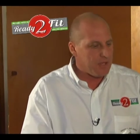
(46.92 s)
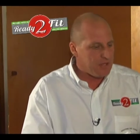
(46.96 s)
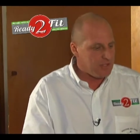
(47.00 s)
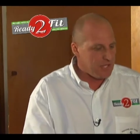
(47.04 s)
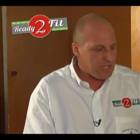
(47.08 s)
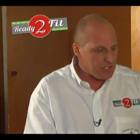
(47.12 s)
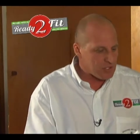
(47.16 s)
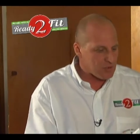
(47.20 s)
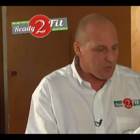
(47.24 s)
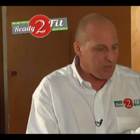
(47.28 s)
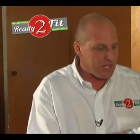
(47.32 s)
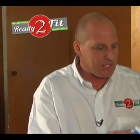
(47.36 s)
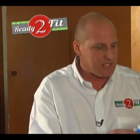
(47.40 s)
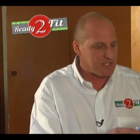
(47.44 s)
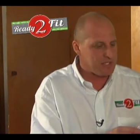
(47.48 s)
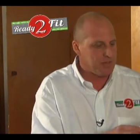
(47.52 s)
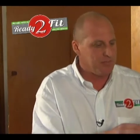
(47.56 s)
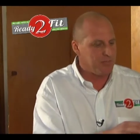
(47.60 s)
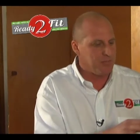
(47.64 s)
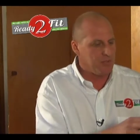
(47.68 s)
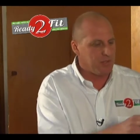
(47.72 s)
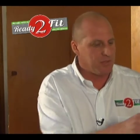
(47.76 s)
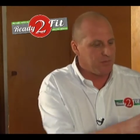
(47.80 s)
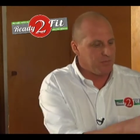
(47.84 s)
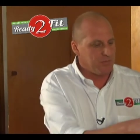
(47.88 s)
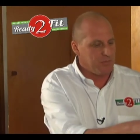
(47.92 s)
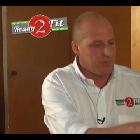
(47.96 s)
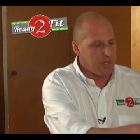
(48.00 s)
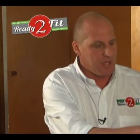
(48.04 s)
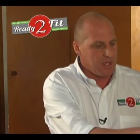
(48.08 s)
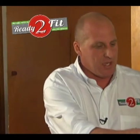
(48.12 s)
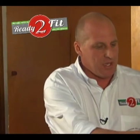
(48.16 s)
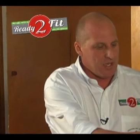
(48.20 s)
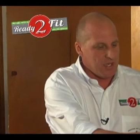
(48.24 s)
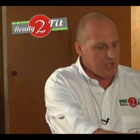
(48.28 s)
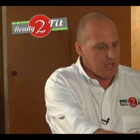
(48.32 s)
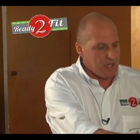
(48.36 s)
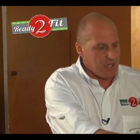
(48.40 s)
That's quite simple.
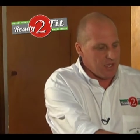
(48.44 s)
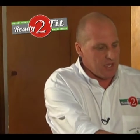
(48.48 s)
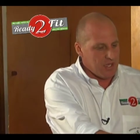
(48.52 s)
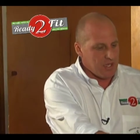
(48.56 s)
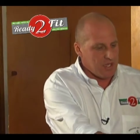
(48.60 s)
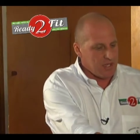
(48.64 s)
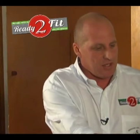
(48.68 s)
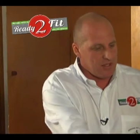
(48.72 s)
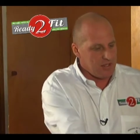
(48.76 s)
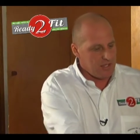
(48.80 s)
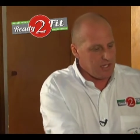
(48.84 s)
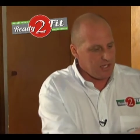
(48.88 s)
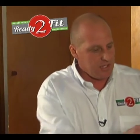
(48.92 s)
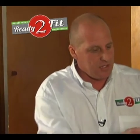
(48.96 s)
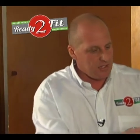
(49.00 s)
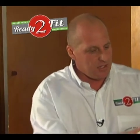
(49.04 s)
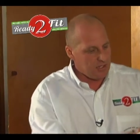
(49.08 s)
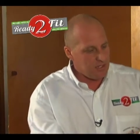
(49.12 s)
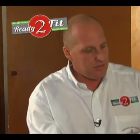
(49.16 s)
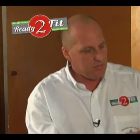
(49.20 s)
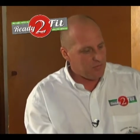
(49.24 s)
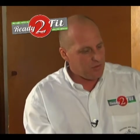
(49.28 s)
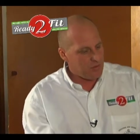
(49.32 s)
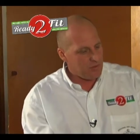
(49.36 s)
Then, if you